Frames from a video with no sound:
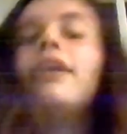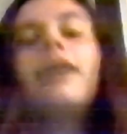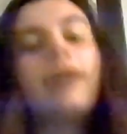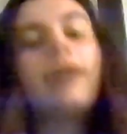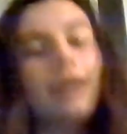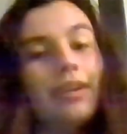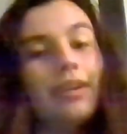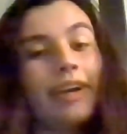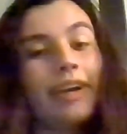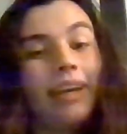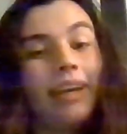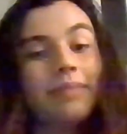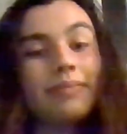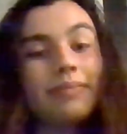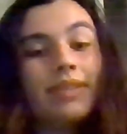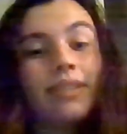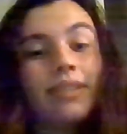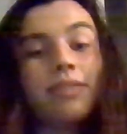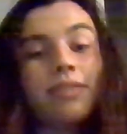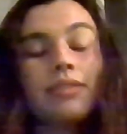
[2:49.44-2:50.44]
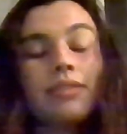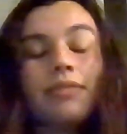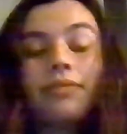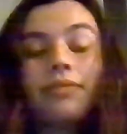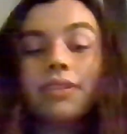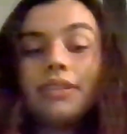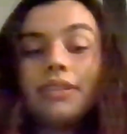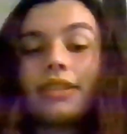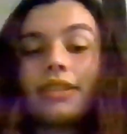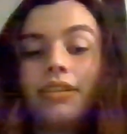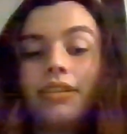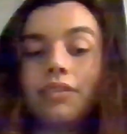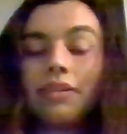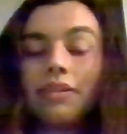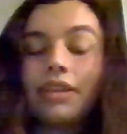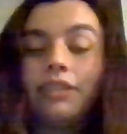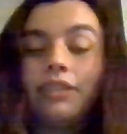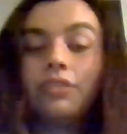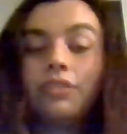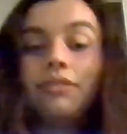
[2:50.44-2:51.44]
Okay, so the first thing you're going
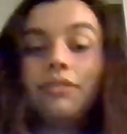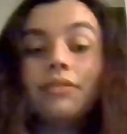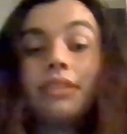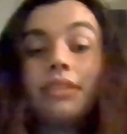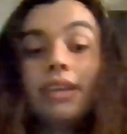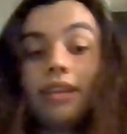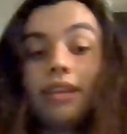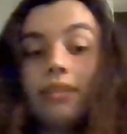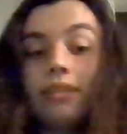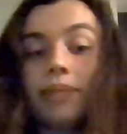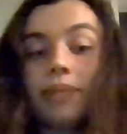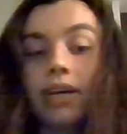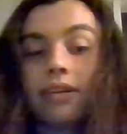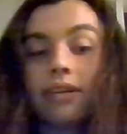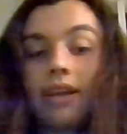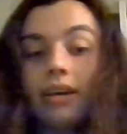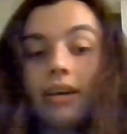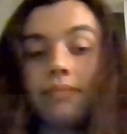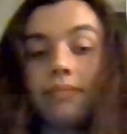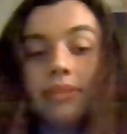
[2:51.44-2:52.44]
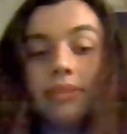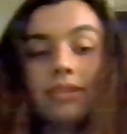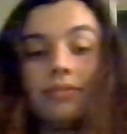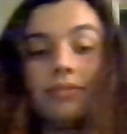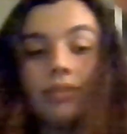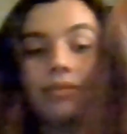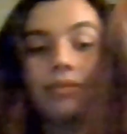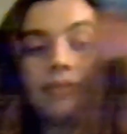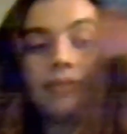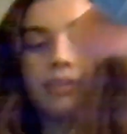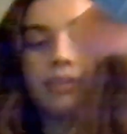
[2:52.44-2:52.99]
to do is take the bottle cap that you've hopefully